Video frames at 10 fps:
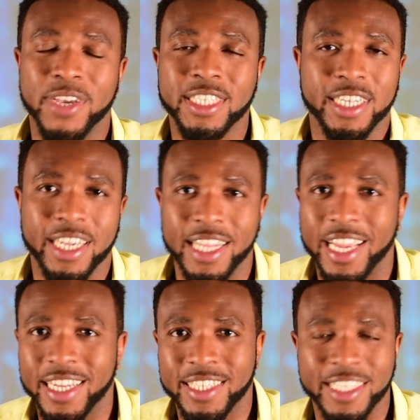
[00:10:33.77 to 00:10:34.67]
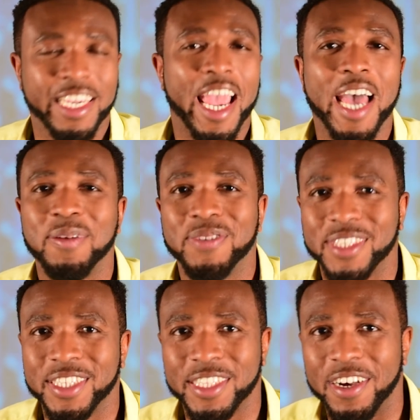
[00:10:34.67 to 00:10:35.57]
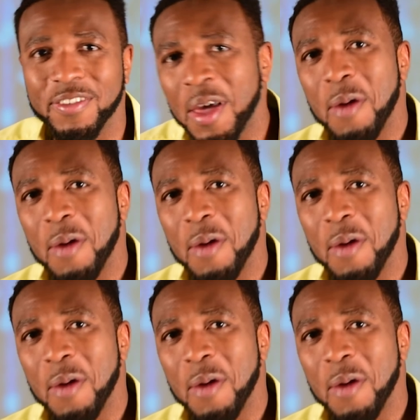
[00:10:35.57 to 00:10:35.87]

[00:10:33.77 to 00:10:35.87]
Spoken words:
visiting, like seeing animals and stuff,